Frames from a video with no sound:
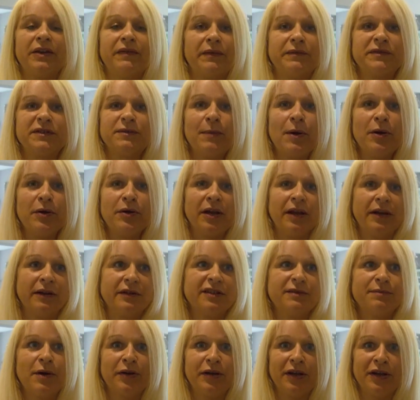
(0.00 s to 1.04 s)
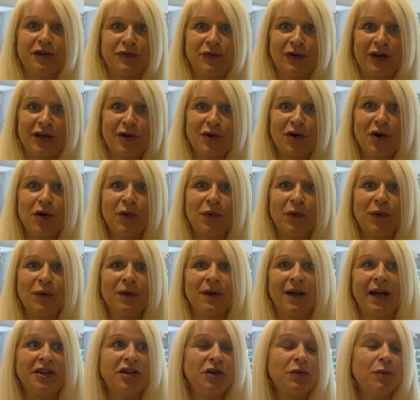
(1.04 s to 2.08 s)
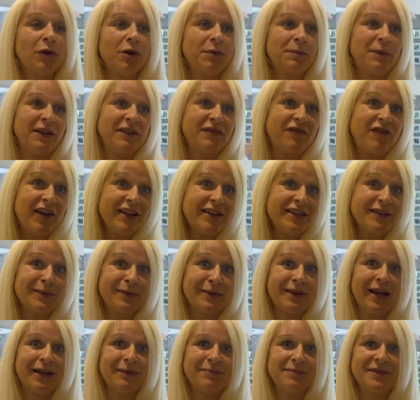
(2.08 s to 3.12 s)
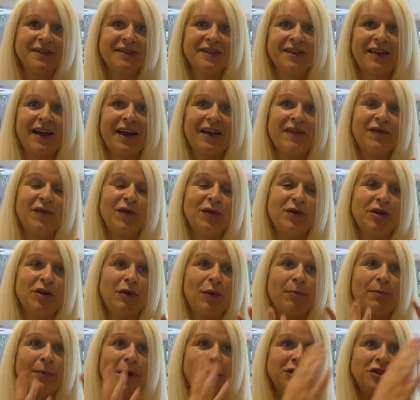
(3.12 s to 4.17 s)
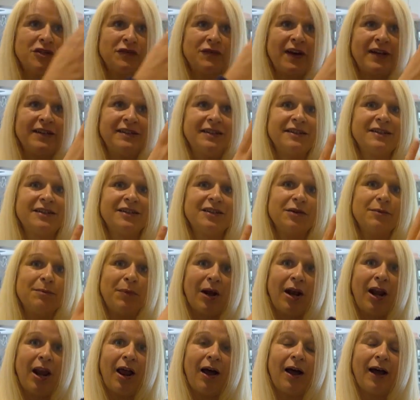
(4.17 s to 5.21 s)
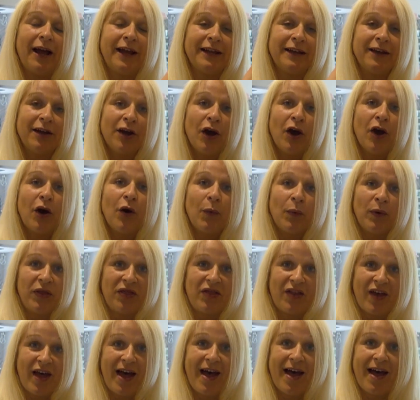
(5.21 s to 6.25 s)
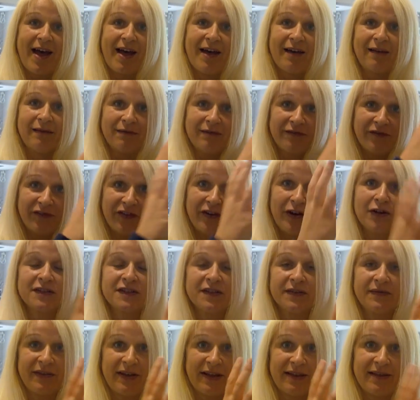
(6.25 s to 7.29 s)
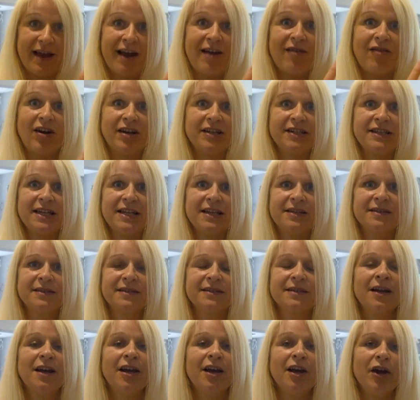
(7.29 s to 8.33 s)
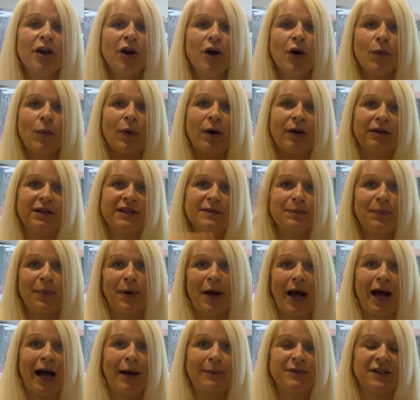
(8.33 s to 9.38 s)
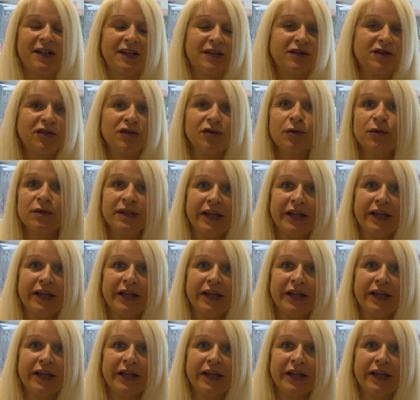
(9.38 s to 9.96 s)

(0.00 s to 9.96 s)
give up smoking because smoking's really cool, and you want to be friends with them, so therefore you are motivated to comply with their philosophy, their ideas. Whereas perhaps like a school